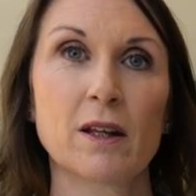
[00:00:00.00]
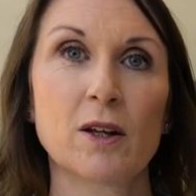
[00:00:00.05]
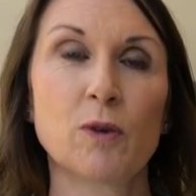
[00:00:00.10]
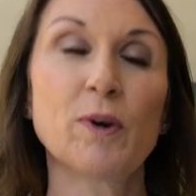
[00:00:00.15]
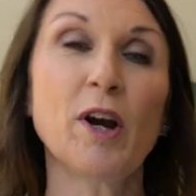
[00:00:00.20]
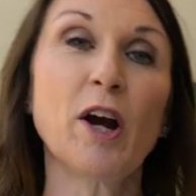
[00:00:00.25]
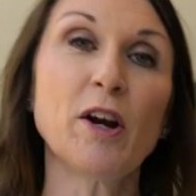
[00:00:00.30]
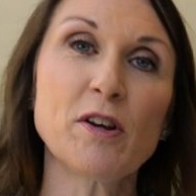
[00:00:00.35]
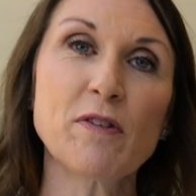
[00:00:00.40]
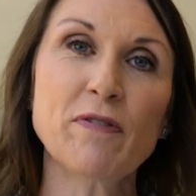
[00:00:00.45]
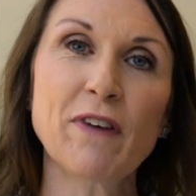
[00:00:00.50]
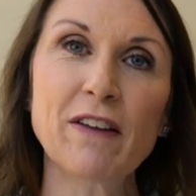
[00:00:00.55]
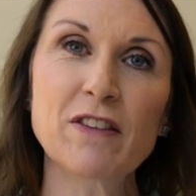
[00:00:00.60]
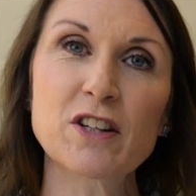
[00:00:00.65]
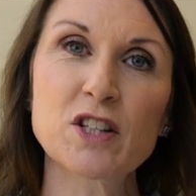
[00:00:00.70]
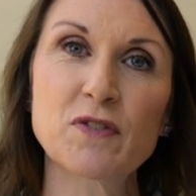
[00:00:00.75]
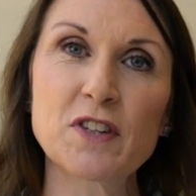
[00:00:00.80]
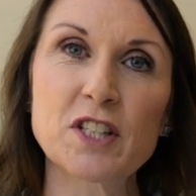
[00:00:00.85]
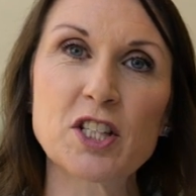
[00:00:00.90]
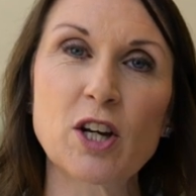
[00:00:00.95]
We hope you found
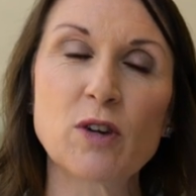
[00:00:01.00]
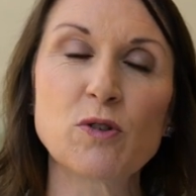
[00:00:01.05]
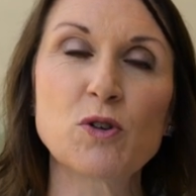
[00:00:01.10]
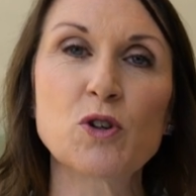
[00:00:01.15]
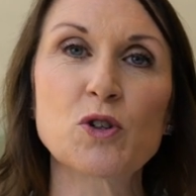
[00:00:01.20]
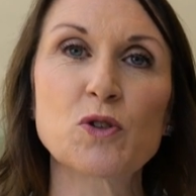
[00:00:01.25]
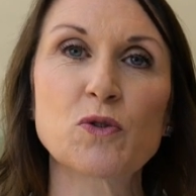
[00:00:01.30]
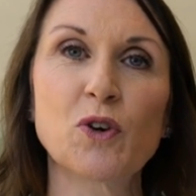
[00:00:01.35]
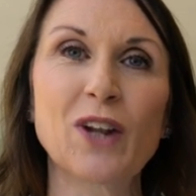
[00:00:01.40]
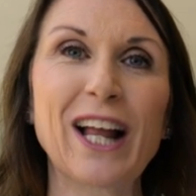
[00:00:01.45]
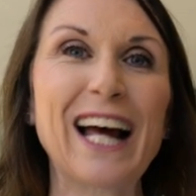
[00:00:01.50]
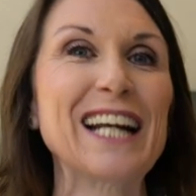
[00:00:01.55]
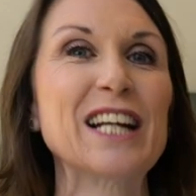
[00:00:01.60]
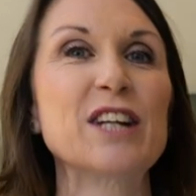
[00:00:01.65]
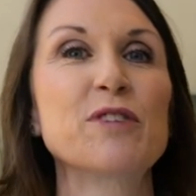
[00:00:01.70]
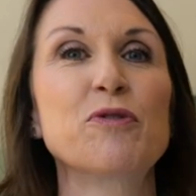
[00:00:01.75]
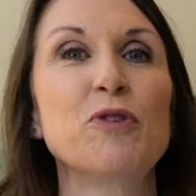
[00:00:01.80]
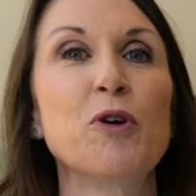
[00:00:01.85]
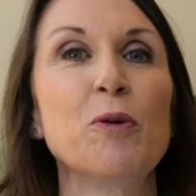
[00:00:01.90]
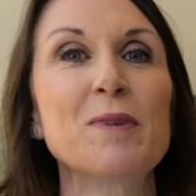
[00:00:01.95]
this video useful and
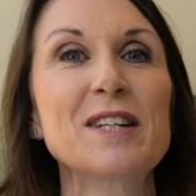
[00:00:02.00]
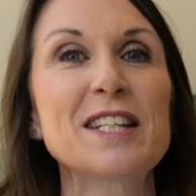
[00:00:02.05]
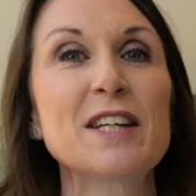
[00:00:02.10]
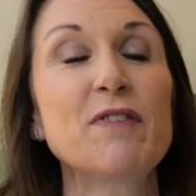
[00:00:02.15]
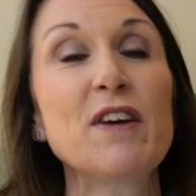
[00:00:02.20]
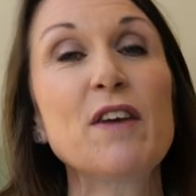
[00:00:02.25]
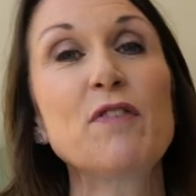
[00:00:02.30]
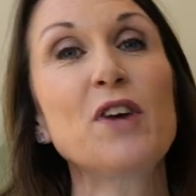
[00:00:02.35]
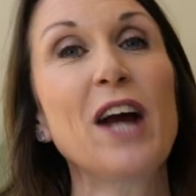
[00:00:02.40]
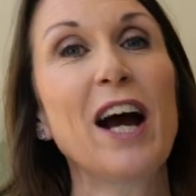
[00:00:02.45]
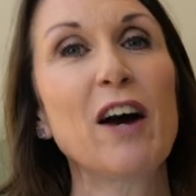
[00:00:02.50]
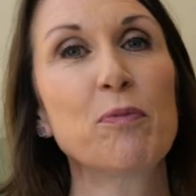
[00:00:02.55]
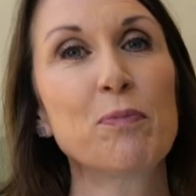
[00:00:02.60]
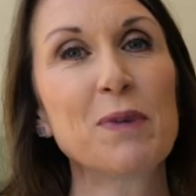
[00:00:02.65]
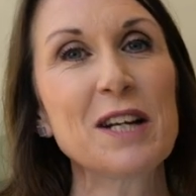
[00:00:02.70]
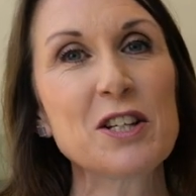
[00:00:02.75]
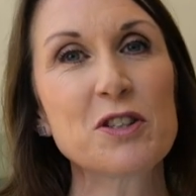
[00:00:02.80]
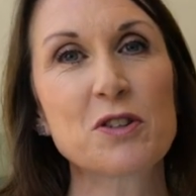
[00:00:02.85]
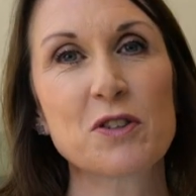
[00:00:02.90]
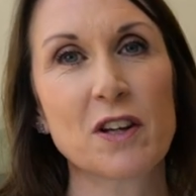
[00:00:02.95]
informative. If you have,
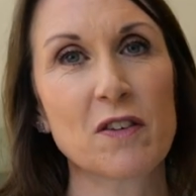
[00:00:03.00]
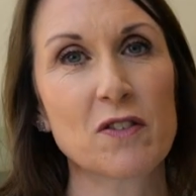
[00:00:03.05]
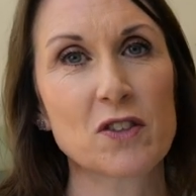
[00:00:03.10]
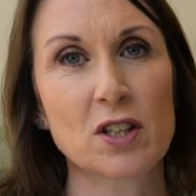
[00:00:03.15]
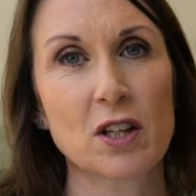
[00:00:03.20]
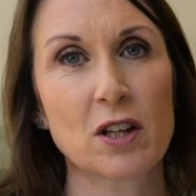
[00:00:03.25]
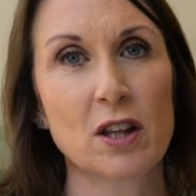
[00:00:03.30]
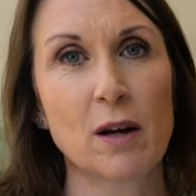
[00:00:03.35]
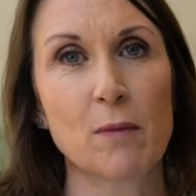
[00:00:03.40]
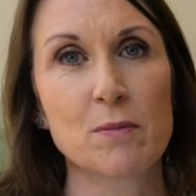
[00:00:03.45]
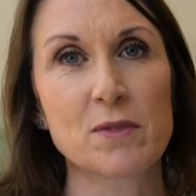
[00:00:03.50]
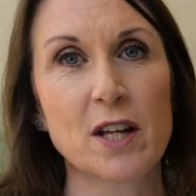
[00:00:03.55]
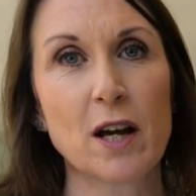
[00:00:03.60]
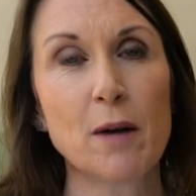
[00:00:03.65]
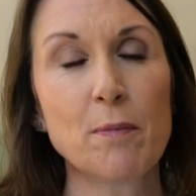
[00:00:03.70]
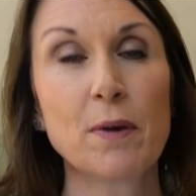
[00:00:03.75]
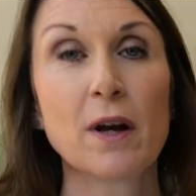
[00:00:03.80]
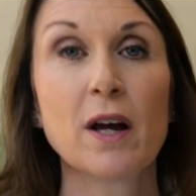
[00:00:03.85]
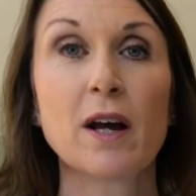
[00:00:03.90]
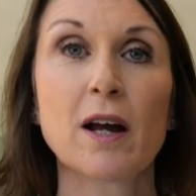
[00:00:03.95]
please do give us a thumbs
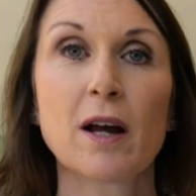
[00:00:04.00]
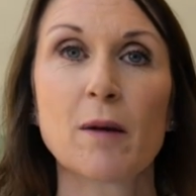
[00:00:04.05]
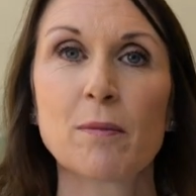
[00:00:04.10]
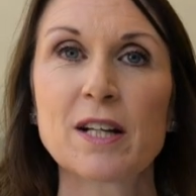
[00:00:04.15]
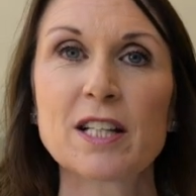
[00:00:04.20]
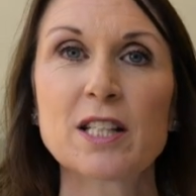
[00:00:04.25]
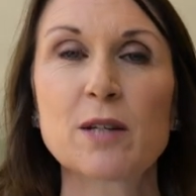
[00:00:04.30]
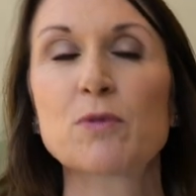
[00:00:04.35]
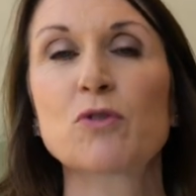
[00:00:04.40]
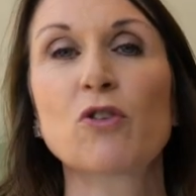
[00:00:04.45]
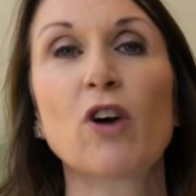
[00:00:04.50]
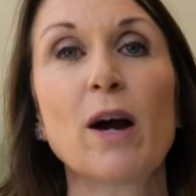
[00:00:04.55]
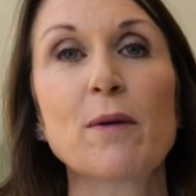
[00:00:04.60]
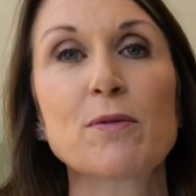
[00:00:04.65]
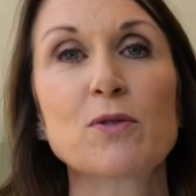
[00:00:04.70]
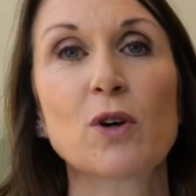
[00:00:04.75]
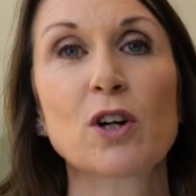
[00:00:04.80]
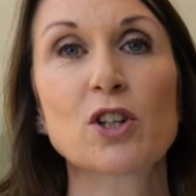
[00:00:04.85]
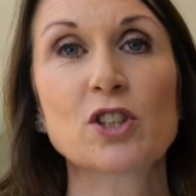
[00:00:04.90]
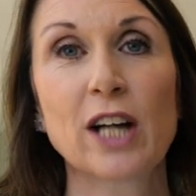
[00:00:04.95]
up. Please
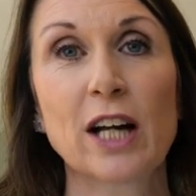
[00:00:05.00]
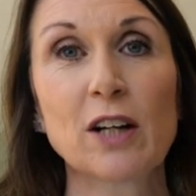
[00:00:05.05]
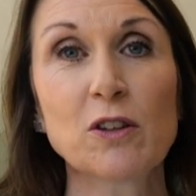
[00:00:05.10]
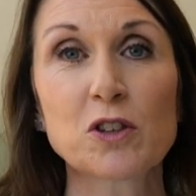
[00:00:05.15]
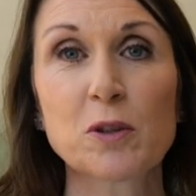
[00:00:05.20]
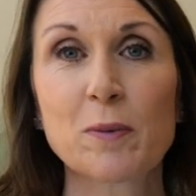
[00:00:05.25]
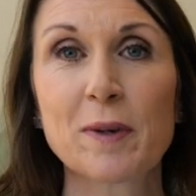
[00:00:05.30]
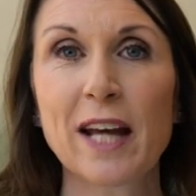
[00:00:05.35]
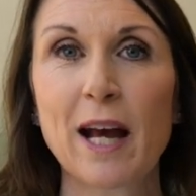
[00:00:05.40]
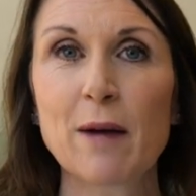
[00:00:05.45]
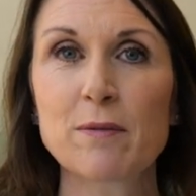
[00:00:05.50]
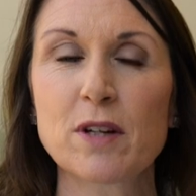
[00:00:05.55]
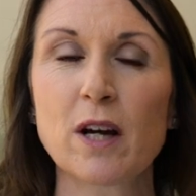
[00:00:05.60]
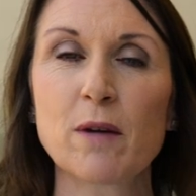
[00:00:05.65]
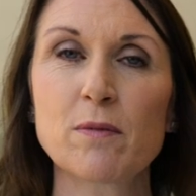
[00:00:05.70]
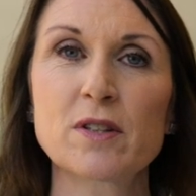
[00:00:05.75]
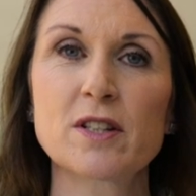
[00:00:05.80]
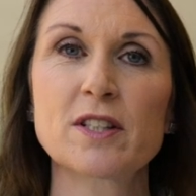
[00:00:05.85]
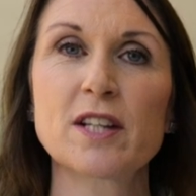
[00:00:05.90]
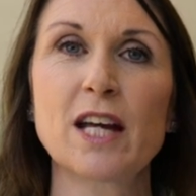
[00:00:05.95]
subscribe to our channel to be kept
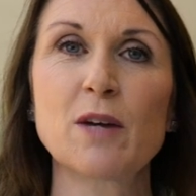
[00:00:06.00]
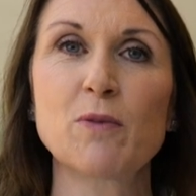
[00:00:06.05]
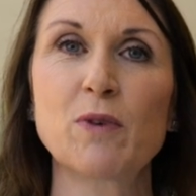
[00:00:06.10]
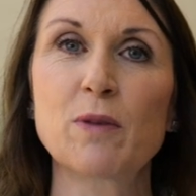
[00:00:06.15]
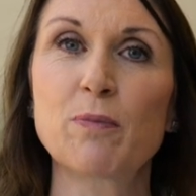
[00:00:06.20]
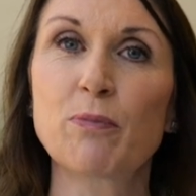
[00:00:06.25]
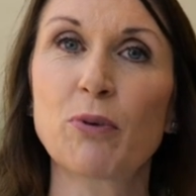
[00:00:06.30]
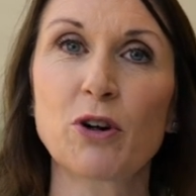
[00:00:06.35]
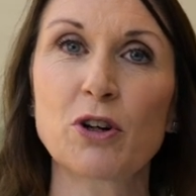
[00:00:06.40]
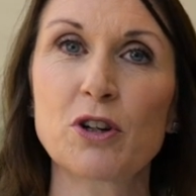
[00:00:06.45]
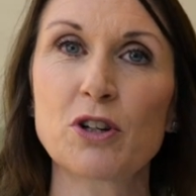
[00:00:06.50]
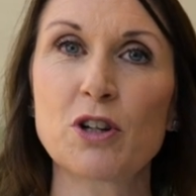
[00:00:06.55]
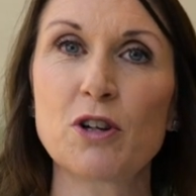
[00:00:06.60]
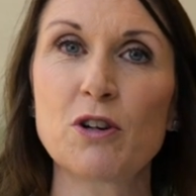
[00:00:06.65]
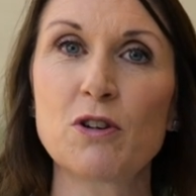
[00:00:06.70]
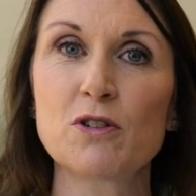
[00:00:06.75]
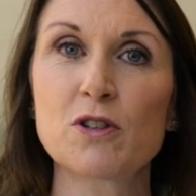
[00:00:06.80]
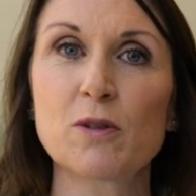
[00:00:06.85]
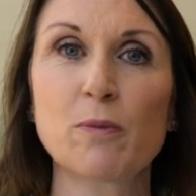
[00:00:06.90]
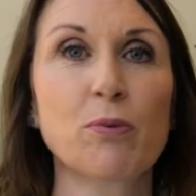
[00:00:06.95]
up to date with product
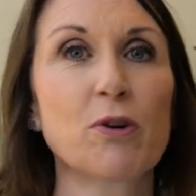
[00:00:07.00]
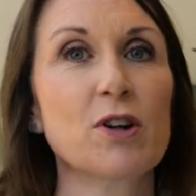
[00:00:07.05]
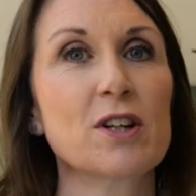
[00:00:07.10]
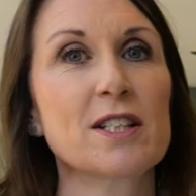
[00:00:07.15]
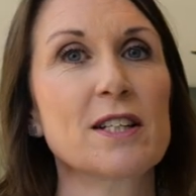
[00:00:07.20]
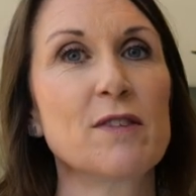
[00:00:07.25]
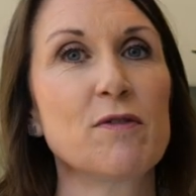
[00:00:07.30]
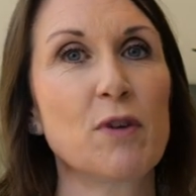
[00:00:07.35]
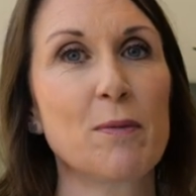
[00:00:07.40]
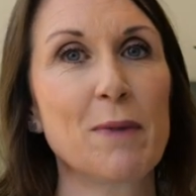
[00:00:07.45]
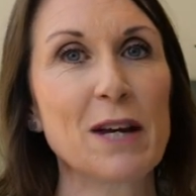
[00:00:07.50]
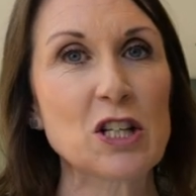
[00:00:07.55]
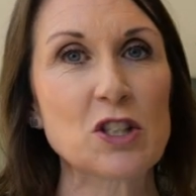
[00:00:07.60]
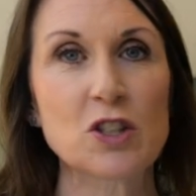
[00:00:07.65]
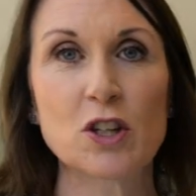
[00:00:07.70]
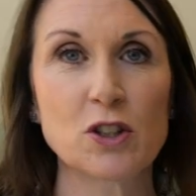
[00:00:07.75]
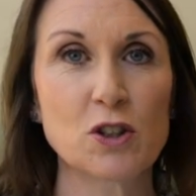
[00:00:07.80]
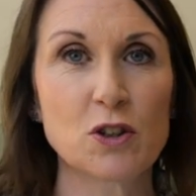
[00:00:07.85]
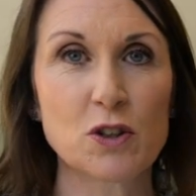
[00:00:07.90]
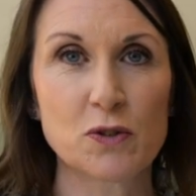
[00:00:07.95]
news, product
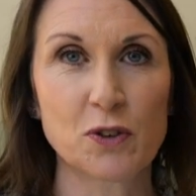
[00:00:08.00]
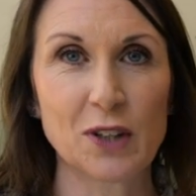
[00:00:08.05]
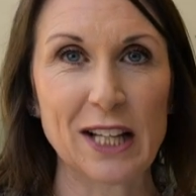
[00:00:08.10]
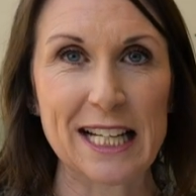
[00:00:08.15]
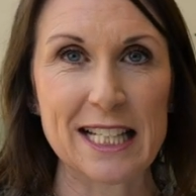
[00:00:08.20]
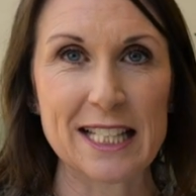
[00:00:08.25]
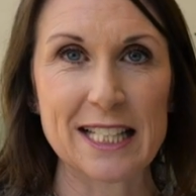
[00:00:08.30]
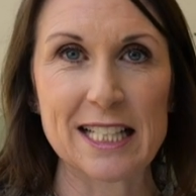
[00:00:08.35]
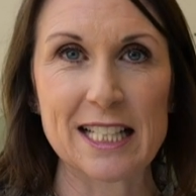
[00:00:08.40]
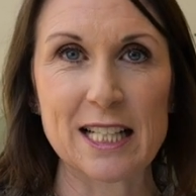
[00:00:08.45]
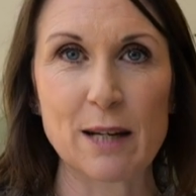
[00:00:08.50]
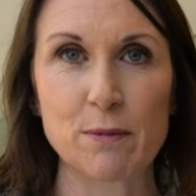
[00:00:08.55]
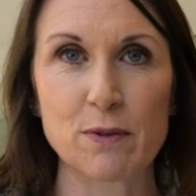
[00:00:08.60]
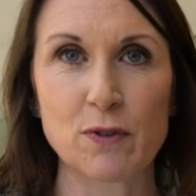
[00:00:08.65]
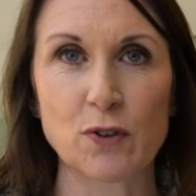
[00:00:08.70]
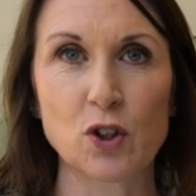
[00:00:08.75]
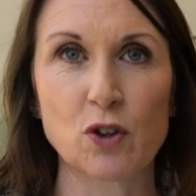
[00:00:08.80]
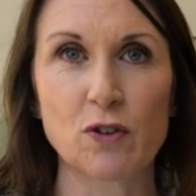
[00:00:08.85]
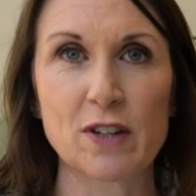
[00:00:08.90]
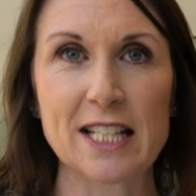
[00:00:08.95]
information, useful hints and tips
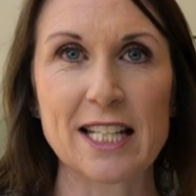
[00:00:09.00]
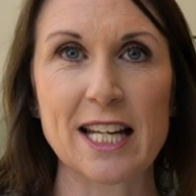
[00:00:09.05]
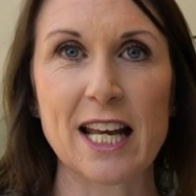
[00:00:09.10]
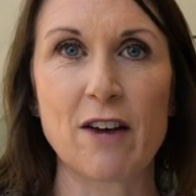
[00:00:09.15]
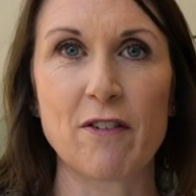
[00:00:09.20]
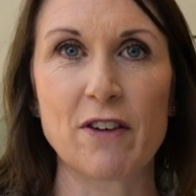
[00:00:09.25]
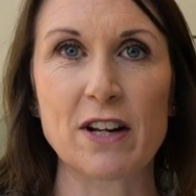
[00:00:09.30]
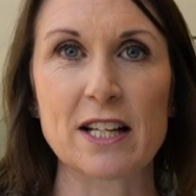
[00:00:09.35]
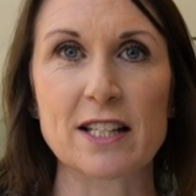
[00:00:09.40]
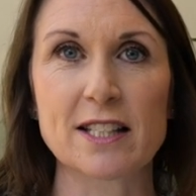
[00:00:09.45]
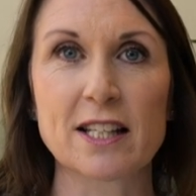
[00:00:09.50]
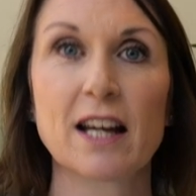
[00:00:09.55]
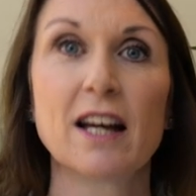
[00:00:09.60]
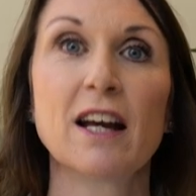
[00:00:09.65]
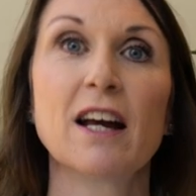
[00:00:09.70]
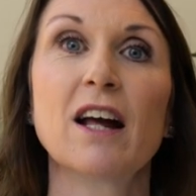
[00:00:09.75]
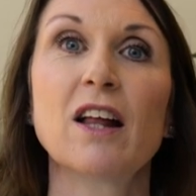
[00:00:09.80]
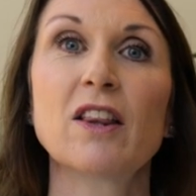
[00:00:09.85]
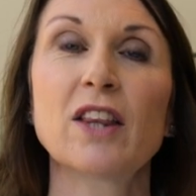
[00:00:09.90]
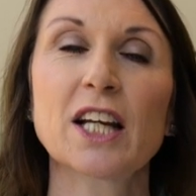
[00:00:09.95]
for your interiors.
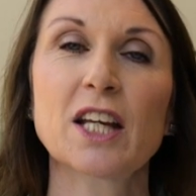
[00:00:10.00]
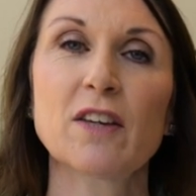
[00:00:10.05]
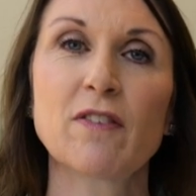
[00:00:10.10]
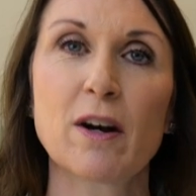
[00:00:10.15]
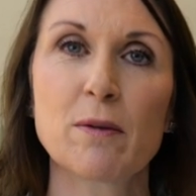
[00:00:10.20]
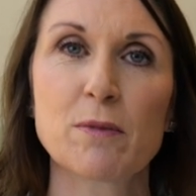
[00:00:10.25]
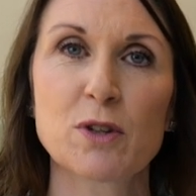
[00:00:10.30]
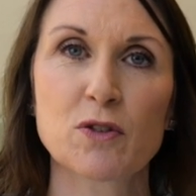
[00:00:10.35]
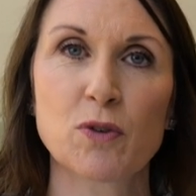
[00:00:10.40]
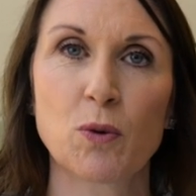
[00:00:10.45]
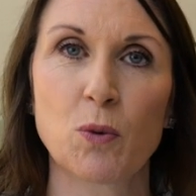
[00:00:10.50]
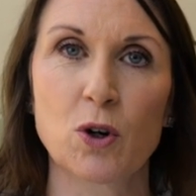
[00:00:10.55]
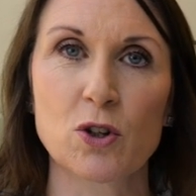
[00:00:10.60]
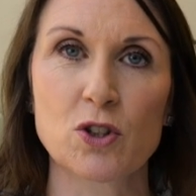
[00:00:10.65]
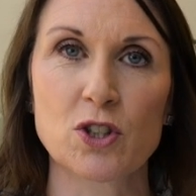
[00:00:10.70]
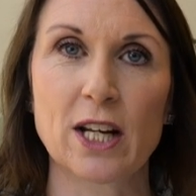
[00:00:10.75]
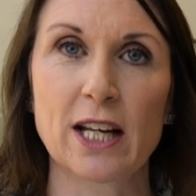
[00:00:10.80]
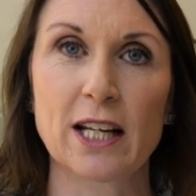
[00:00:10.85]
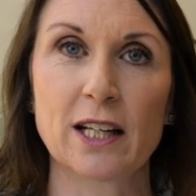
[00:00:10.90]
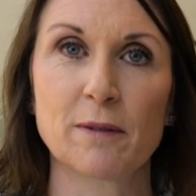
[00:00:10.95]
Thank you very much for
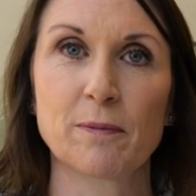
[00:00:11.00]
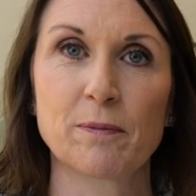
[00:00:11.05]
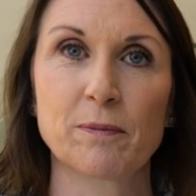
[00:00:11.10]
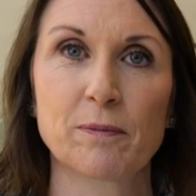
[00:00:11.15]
watching.